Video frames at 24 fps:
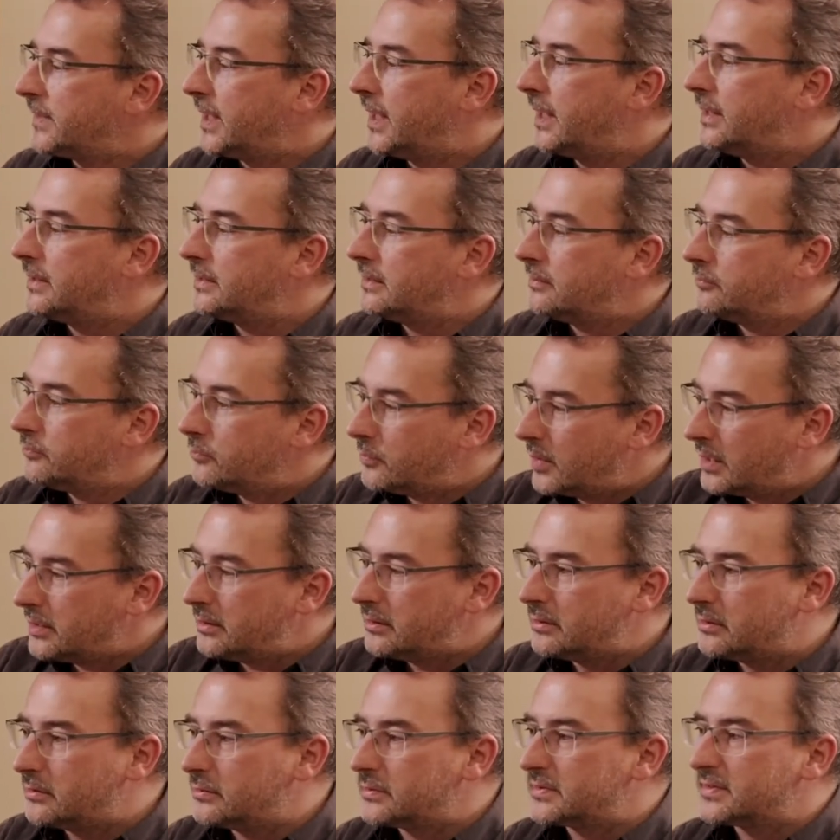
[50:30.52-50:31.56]
And when
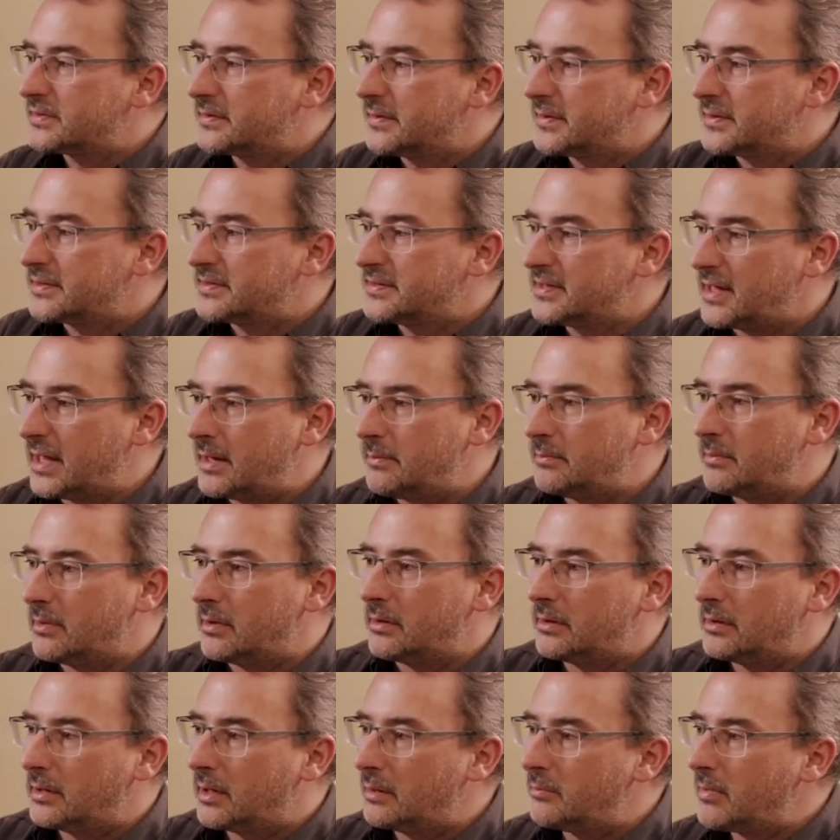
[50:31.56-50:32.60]
you use the same
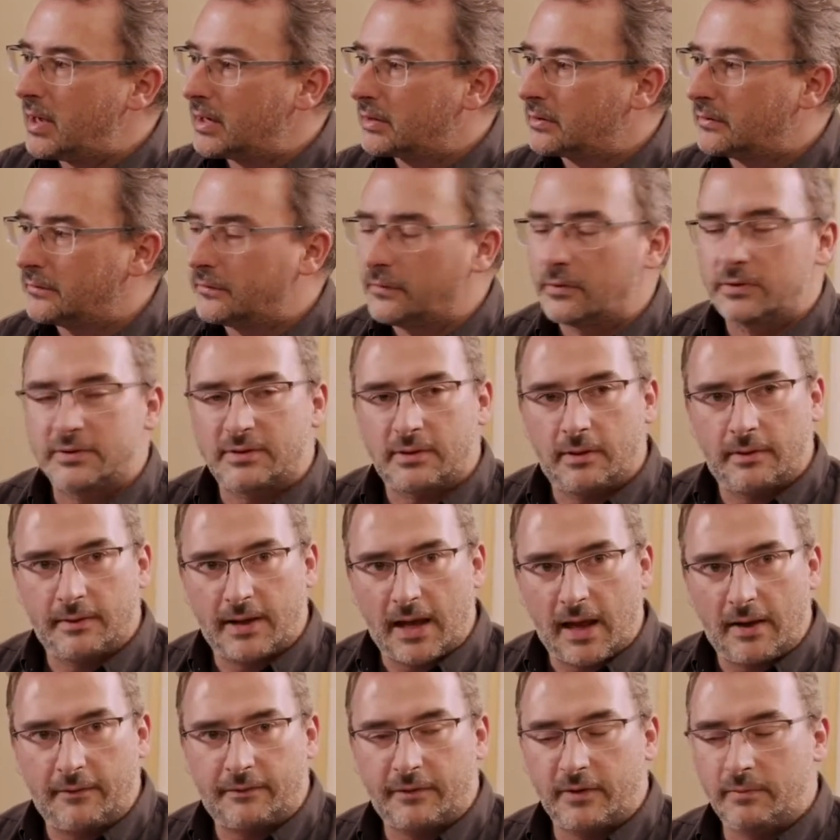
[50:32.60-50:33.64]
microphones
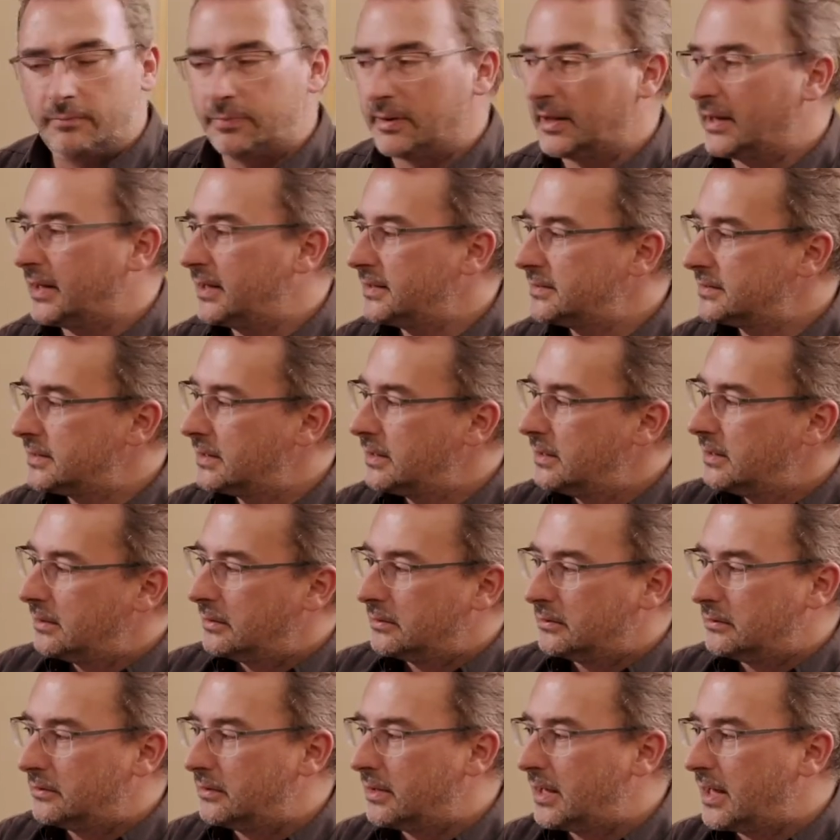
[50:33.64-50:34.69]
on every place,
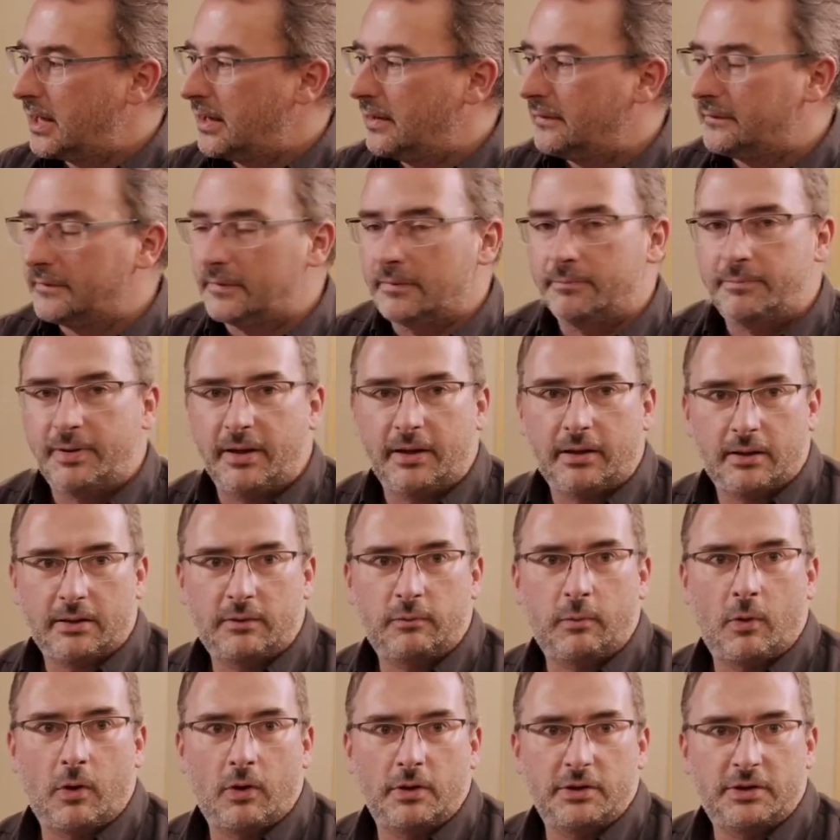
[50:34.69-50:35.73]
you have a big
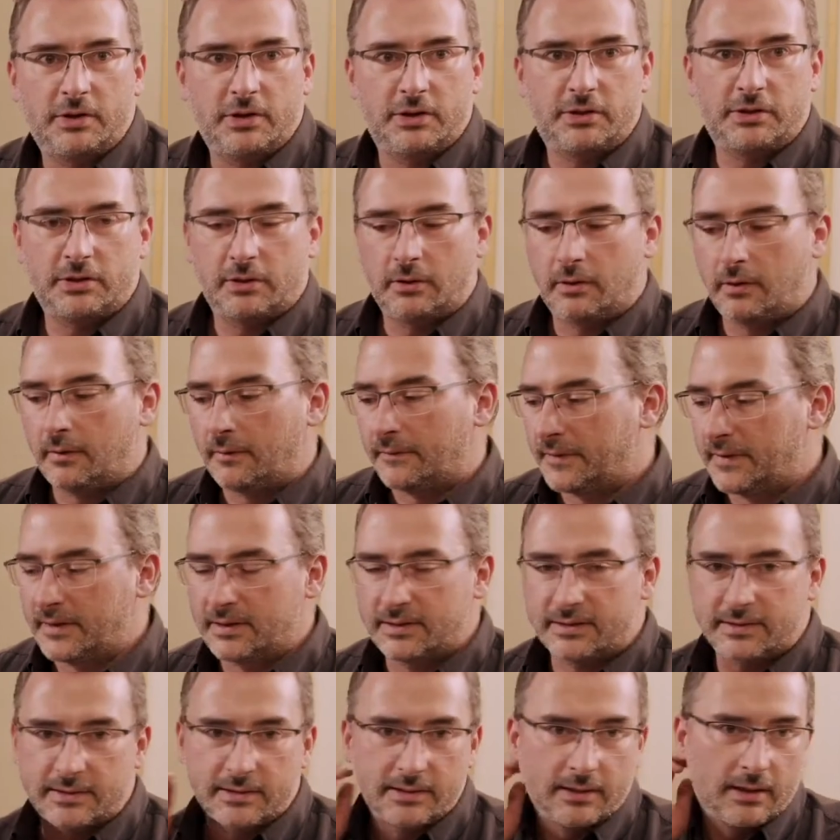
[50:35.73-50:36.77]
advantage of
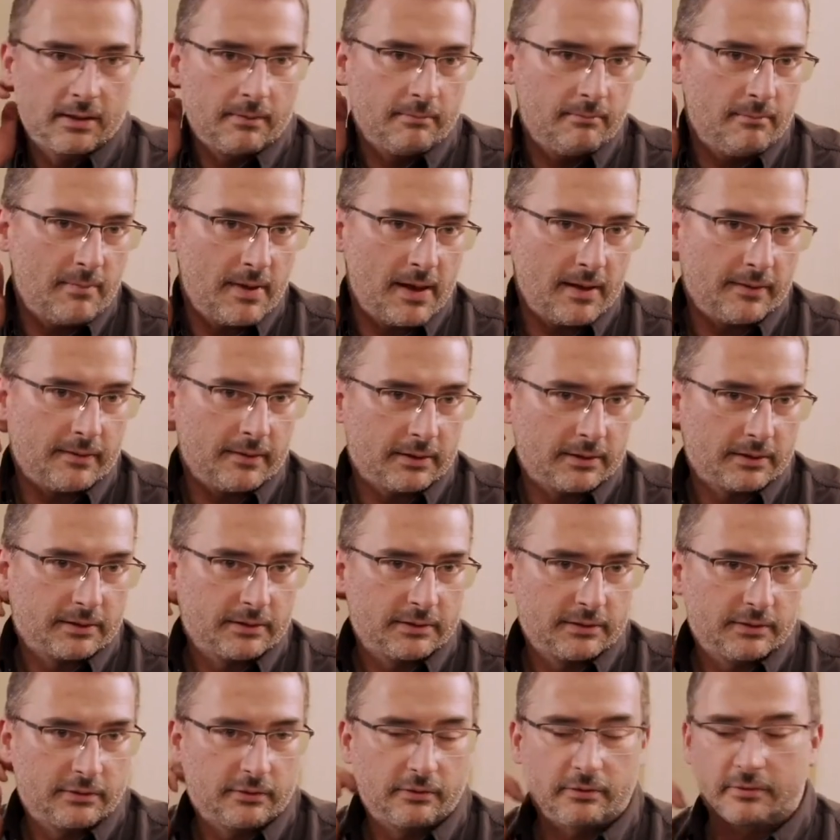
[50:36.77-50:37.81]
this method
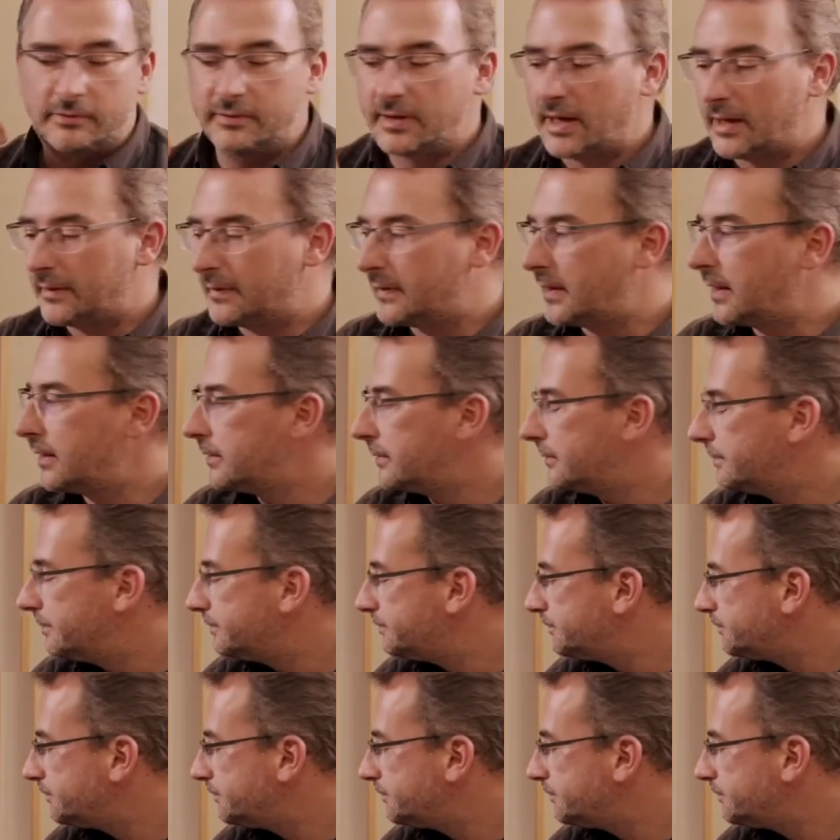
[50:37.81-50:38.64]
to create that.